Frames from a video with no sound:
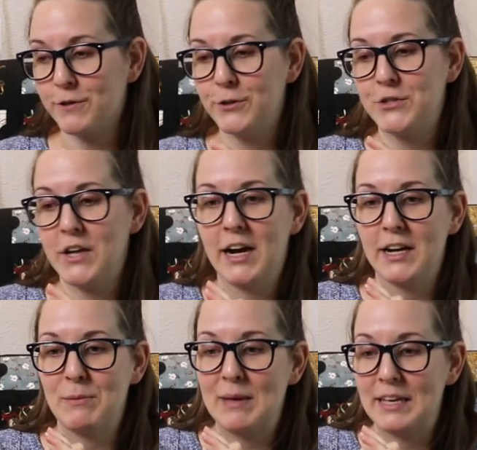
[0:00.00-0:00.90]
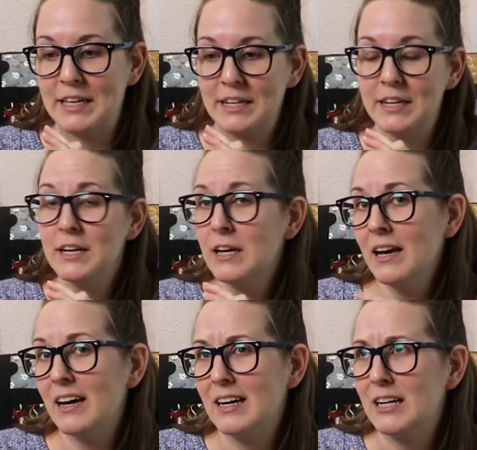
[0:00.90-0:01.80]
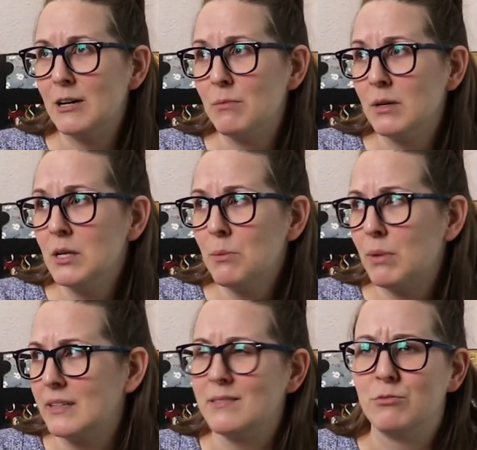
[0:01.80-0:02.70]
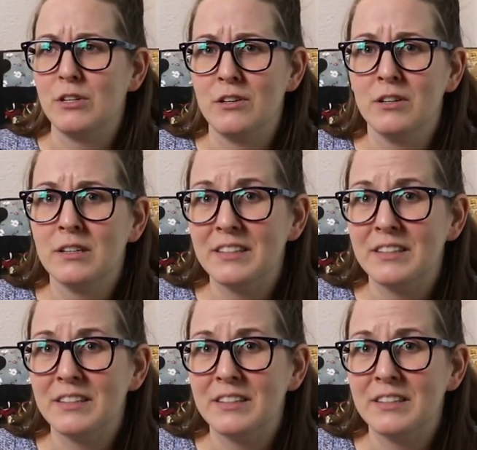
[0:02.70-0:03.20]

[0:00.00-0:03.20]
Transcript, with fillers: the first time in um, possibly